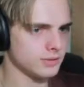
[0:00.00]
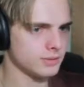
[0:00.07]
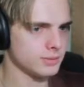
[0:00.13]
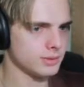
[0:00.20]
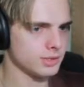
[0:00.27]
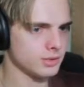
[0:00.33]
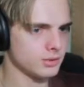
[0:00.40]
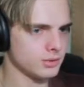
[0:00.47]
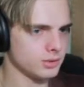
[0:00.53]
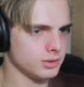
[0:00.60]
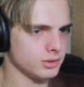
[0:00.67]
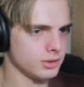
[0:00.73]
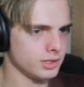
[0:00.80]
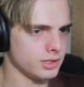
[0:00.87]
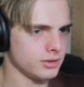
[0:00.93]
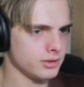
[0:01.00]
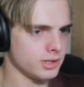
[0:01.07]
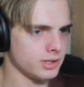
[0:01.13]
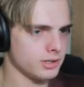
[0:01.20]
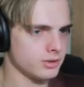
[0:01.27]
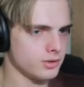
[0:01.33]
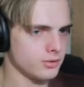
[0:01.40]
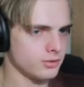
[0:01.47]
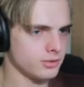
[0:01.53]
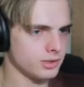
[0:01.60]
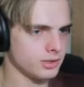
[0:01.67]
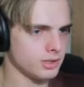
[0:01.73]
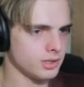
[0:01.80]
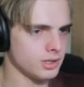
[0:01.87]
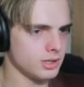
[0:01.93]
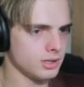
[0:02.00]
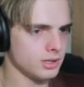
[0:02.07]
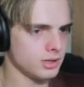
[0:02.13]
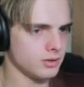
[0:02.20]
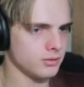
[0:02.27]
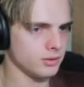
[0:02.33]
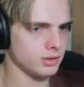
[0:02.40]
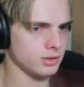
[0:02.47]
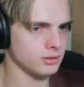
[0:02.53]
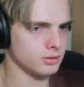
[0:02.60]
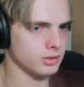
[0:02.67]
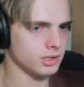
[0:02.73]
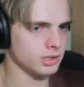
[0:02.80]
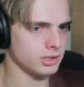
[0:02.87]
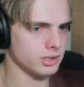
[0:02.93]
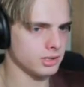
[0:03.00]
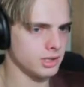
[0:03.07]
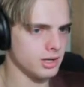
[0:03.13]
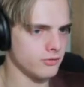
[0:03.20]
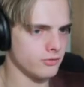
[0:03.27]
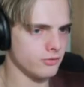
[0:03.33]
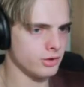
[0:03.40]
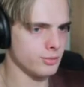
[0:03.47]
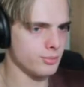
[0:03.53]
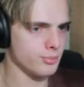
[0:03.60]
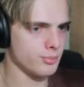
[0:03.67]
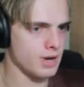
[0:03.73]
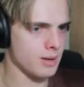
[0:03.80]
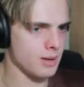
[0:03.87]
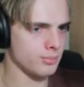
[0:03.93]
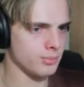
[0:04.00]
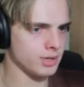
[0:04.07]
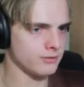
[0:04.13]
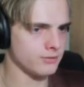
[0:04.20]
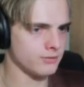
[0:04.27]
stuff is pretty cool, though. Okay, I got a trophy. I'm going to look at every map I